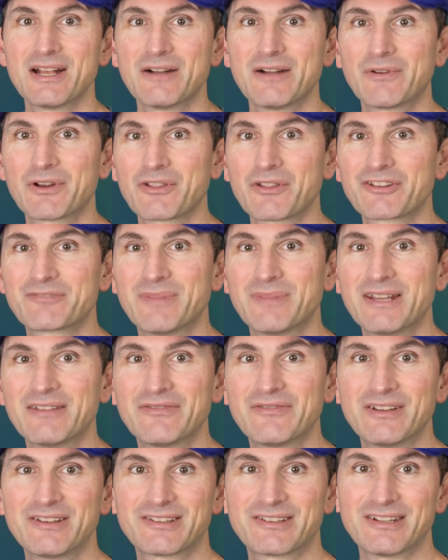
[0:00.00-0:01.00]
One of those
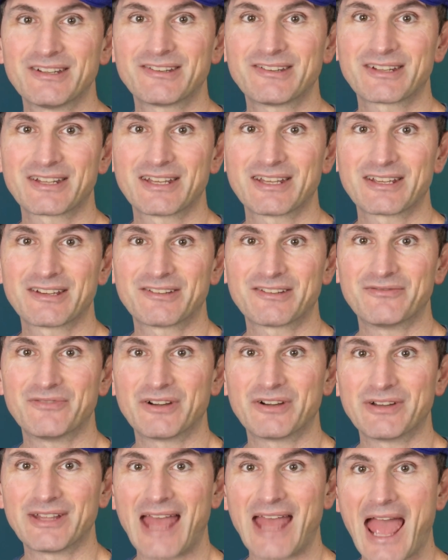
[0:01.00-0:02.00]
benefits is KiCad's
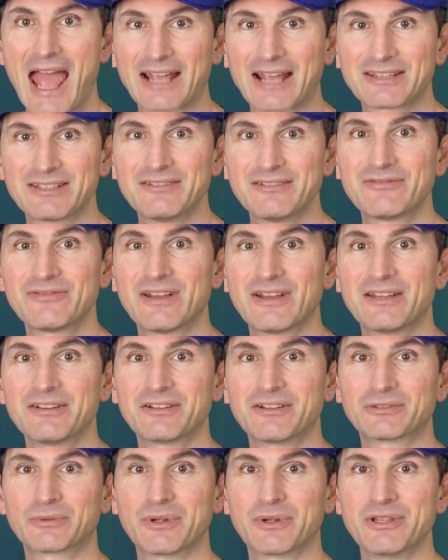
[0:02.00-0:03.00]
very active
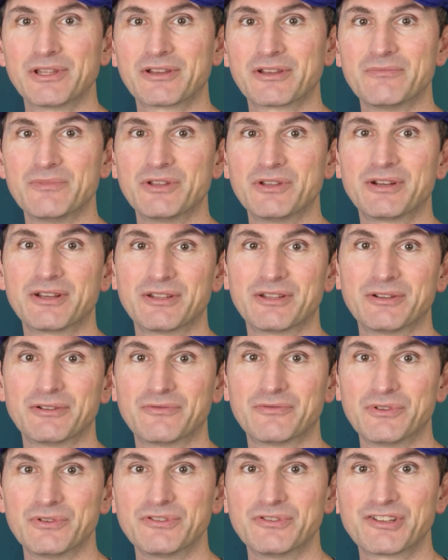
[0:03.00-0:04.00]
and growing community
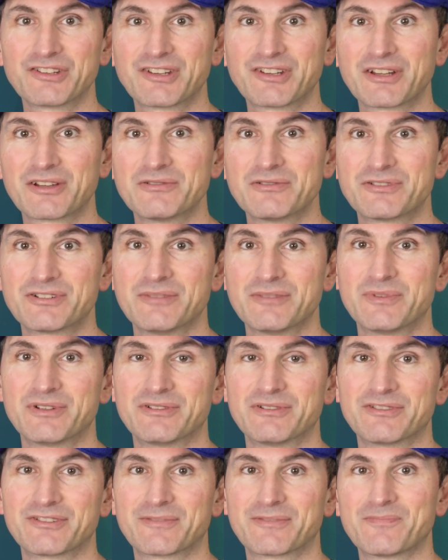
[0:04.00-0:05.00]
of users and
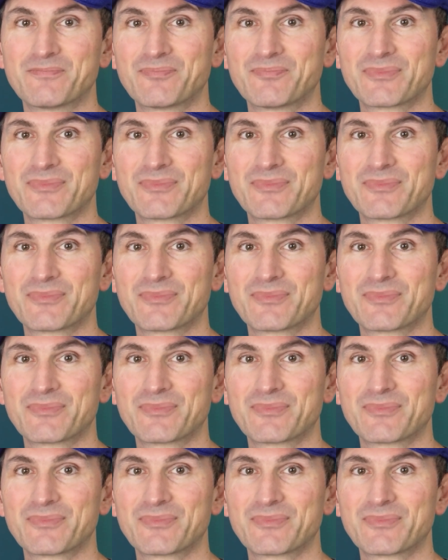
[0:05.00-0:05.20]
contributors.